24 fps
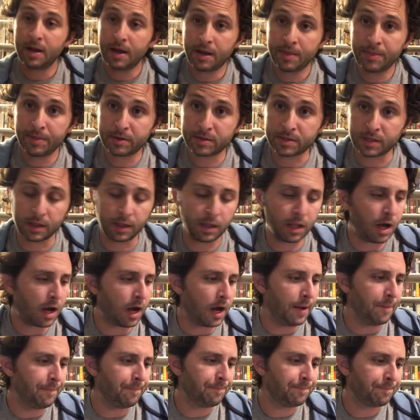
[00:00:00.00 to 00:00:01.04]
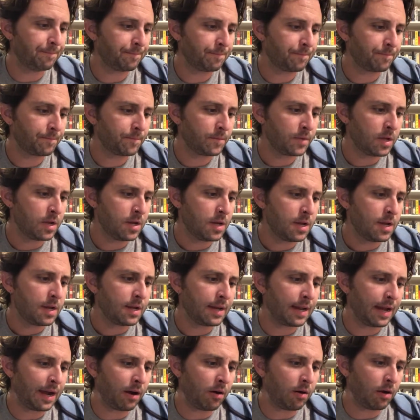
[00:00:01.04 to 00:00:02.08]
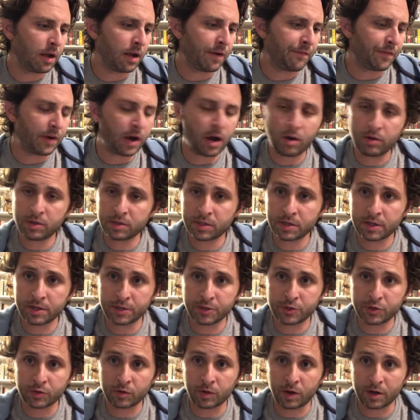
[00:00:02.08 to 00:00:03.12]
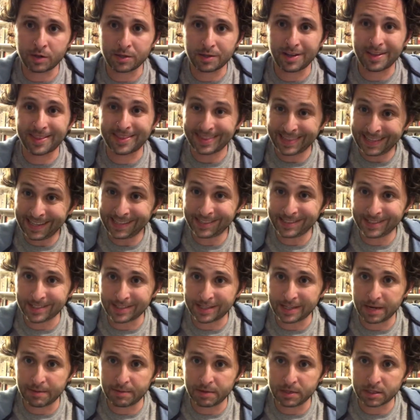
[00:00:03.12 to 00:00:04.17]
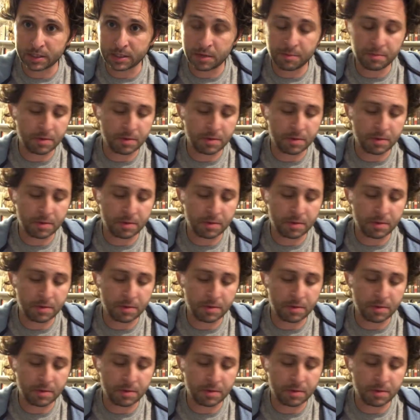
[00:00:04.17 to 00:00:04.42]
And there's a lot. Now, if I was to construct a thesis statement of some